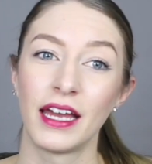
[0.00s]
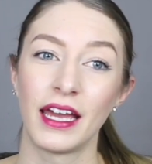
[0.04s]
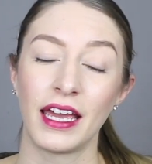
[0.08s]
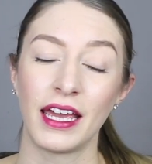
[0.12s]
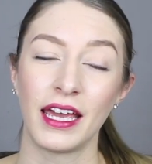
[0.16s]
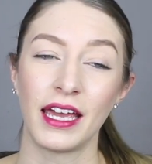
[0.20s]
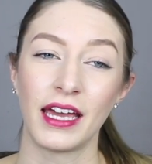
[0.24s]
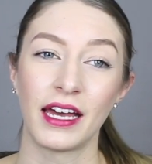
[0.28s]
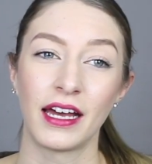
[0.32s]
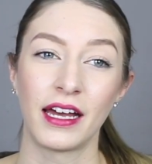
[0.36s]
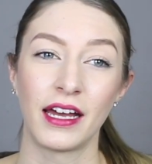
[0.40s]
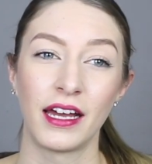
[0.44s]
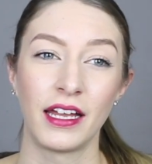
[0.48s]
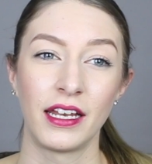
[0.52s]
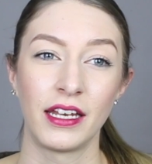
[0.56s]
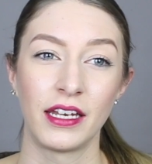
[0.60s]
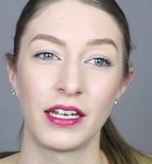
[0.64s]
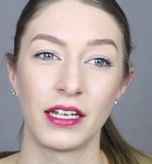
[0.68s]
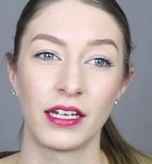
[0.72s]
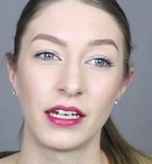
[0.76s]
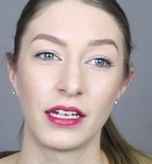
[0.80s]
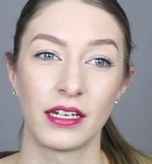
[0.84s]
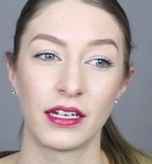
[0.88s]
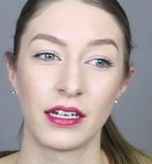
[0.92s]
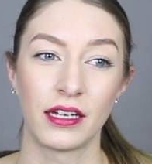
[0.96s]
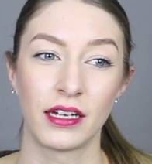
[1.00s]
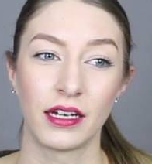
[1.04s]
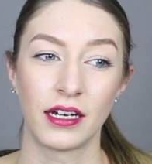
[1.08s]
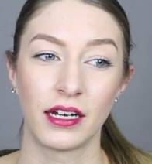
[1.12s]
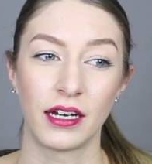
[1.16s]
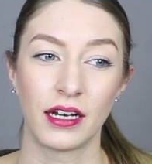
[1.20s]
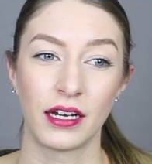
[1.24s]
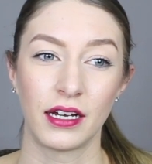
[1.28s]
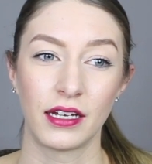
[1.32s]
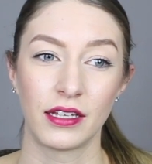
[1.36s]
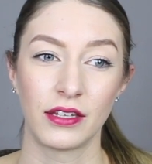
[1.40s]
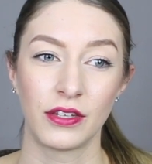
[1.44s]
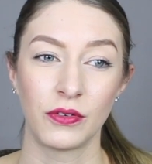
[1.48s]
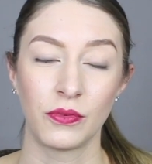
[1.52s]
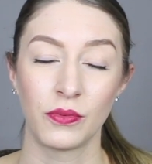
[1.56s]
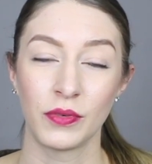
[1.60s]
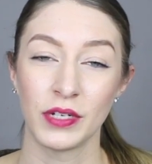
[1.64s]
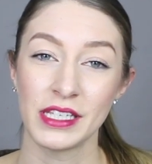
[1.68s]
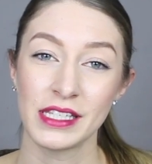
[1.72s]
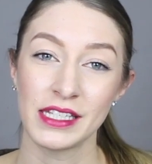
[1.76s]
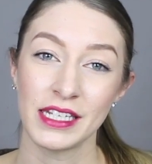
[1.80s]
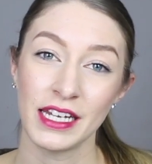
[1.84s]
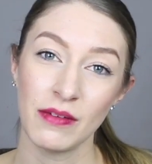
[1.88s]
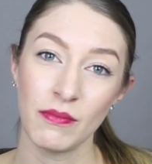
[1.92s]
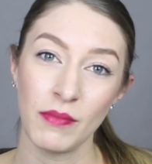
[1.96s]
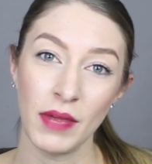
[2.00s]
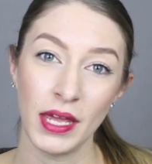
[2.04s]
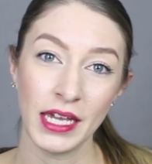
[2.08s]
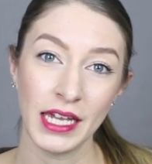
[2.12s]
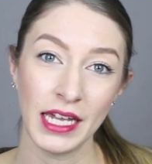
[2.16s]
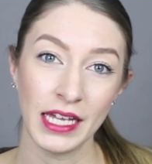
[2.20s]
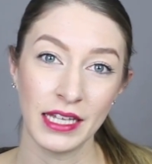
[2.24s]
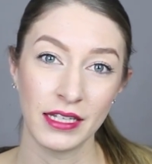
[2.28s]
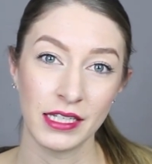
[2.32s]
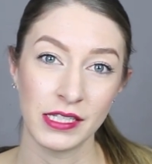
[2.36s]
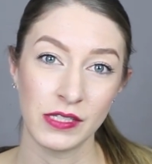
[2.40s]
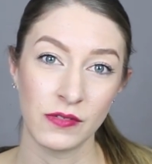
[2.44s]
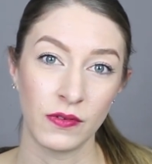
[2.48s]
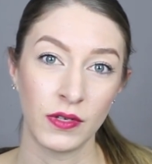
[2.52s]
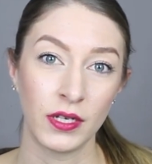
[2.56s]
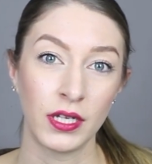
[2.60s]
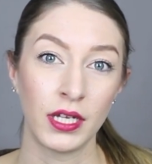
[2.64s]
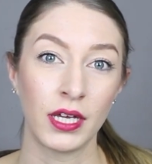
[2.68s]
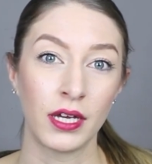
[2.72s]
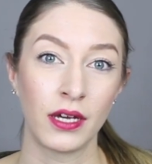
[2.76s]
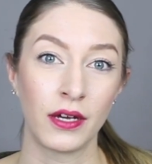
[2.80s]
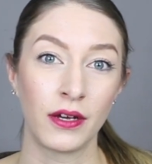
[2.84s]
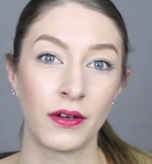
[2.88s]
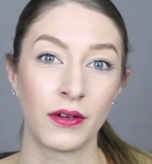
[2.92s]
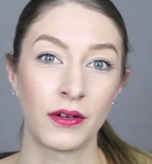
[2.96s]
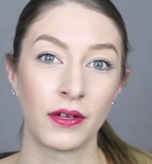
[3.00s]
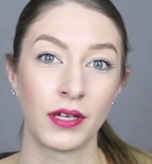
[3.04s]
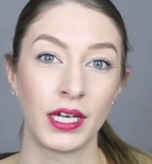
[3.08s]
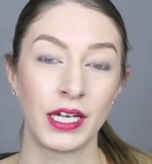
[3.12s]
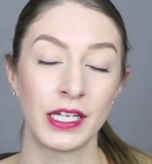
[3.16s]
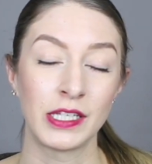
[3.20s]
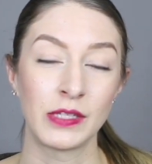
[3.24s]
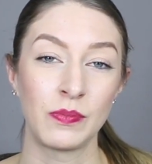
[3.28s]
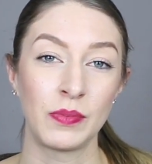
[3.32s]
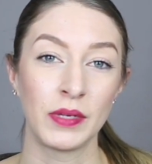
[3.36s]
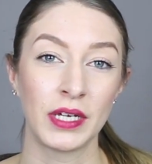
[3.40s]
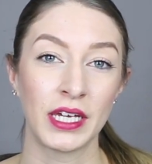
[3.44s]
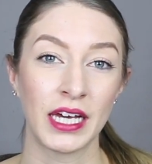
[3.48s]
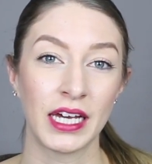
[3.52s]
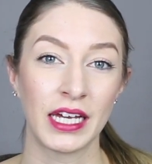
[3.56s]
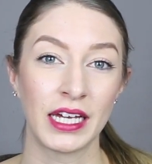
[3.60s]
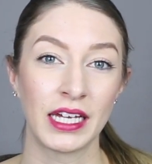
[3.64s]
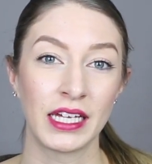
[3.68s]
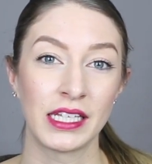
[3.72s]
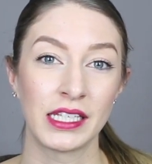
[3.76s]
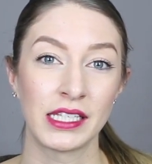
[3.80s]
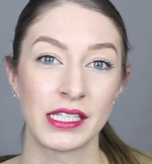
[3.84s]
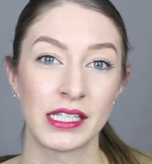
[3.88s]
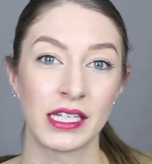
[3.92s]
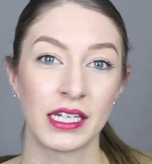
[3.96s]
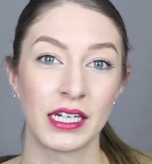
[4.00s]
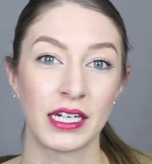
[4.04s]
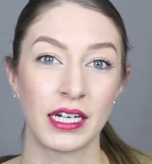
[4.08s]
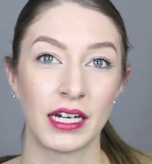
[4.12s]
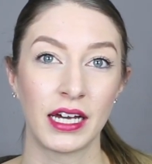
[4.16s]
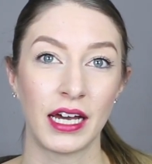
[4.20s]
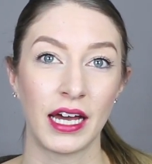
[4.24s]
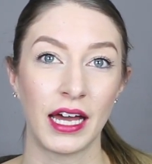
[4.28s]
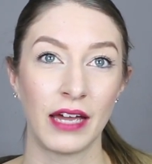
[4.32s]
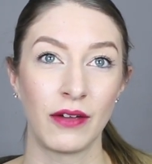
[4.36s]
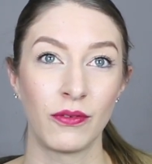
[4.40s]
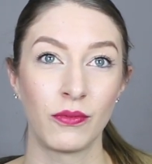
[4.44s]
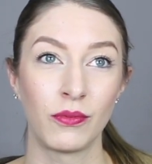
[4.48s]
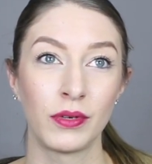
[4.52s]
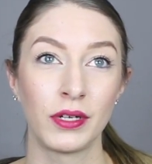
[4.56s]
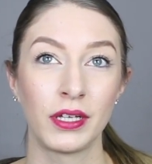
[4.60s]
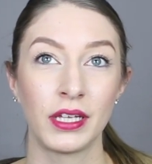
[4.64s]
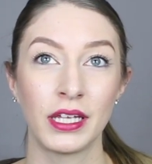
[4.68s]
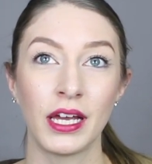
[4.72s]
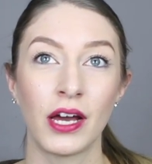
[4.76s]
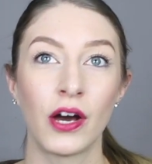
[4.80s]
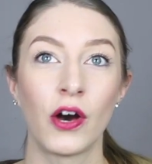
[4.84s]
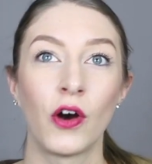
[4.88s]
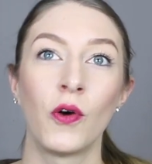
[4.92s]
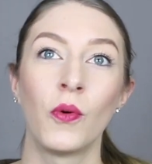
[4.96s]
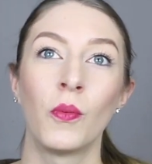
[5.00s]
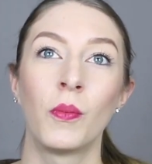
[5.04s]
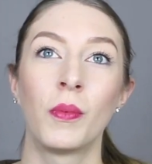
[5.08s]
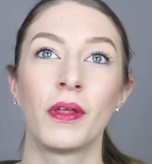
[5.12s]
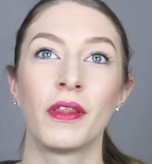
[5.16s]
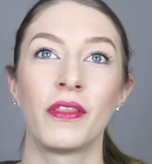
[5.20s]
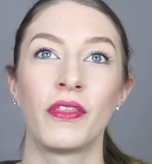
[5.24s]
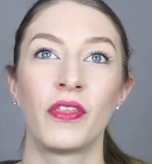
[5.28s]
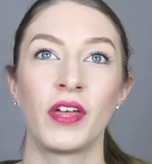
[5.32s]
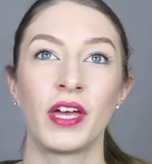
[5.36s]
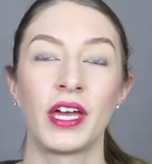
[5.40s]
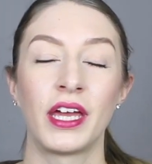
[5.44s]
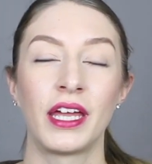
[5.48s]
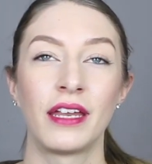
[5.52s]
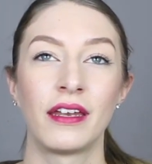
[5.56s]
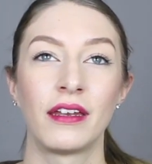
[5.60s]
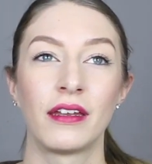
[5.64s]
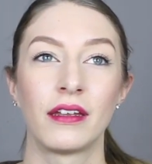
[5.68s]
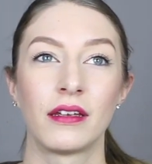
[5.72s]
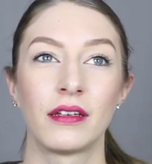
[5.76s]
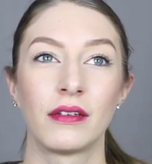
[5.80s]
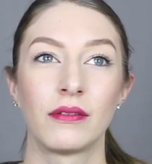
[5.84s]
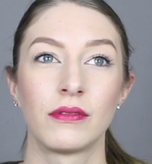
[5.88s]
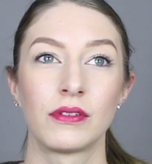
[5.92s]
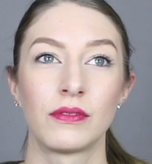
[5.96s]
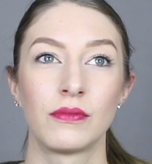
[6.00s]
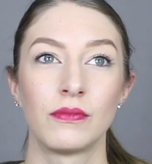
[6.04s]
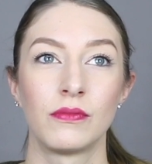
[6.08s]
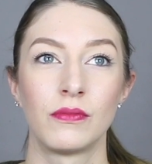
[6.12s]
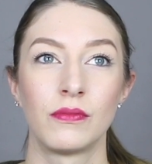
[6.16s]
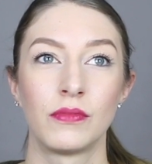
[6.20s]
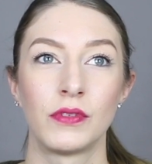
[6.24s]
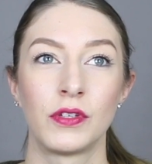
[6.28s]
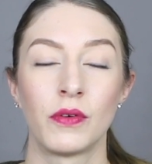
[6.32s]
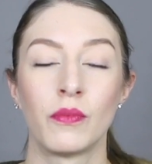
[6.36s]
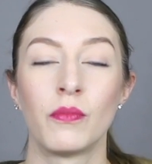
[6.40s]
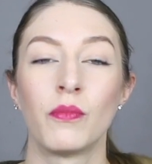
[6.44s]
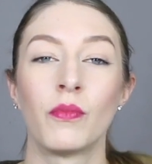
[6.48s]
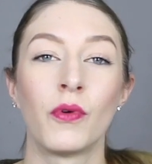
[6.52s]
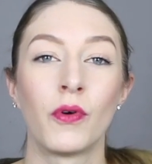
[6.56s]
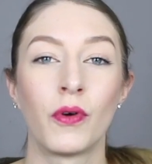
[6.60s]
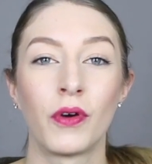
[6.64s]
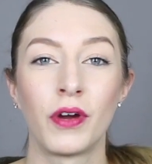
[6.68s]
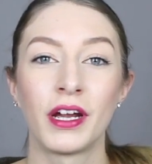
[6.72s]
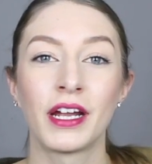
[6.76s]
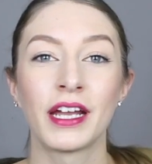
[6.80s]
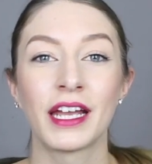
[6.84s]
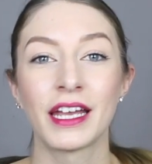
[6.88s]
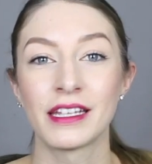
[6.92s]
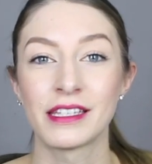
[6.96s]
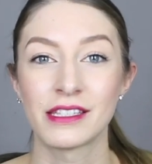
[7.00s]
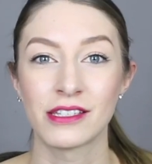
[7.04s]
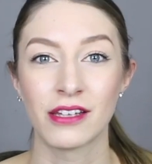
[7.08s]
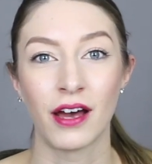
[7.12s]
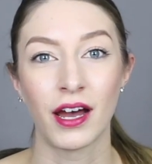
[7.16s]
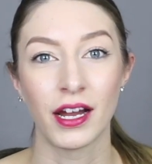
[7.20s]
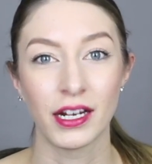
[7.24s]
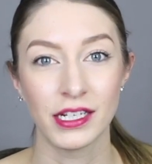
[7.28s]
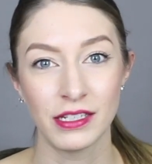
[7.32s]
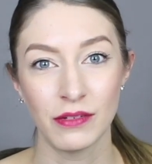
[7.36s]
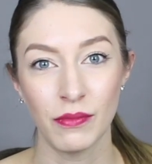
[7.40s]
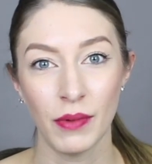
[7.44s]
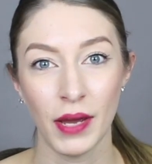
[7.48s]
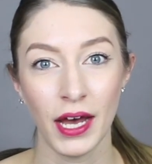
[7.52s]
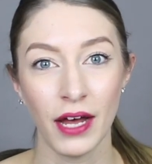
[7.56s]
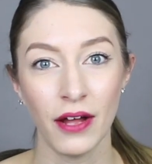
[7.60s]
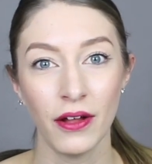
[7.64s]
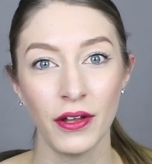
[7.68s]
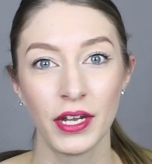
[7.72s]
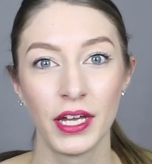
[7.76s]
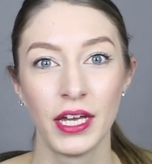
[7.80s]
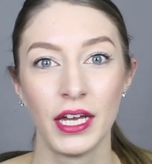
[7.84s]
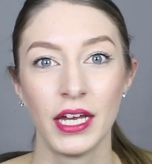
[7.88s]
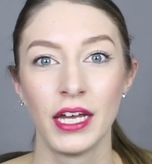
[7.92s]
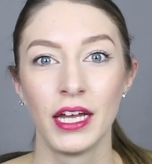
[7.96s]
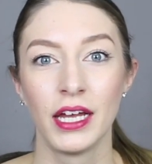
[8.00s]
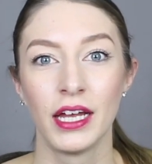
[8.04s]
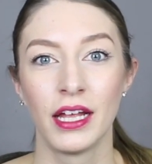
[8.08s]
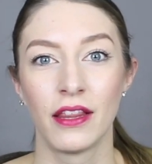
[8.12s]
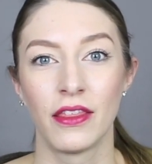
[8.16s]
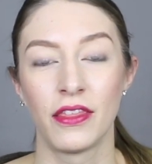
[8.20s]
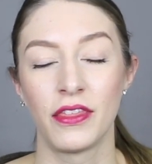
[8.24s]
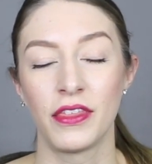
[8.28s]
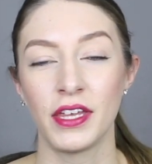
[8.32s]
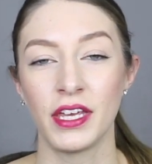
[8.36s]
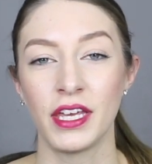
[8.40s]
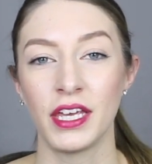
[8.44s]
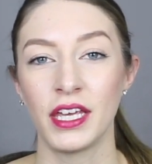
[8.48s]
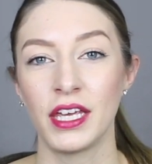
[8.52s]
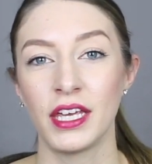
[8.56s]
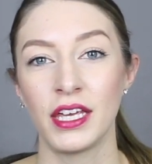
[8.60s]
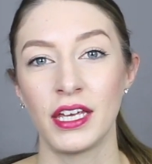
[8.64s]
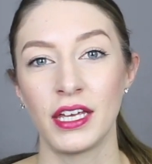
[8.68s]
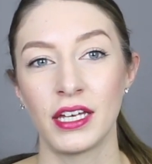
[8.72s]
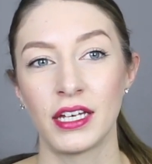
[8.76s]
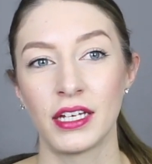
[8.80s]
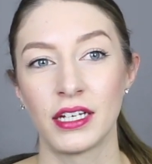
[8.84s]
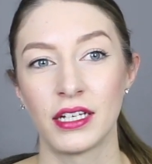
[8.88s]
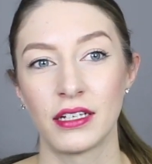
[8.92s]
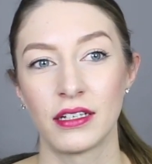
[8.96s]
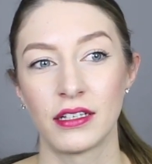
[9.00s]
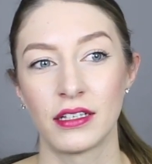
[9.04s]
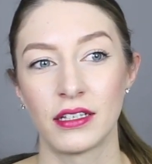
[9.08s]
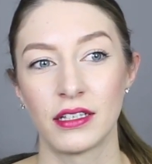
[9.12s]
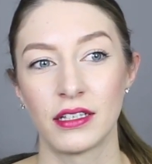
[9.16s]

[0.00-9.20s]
and the reason I'm making this video is because I really hope that the more it gets talked about, the